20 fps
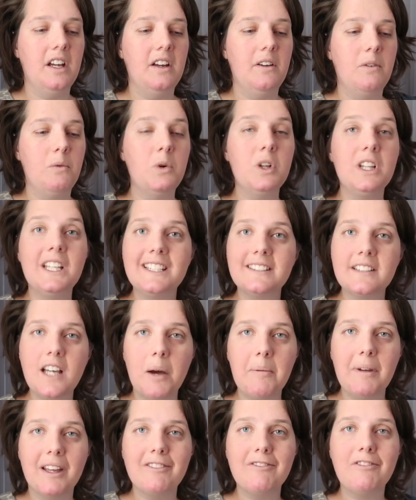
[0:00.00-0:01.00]
wool is
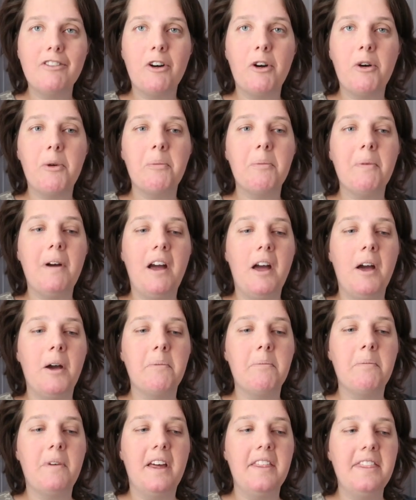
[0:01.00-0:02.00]
coming from.
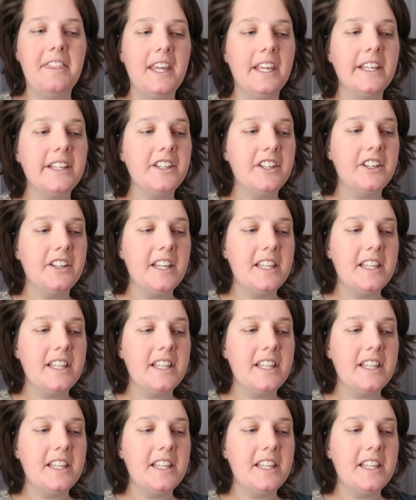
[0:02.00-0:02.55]
I think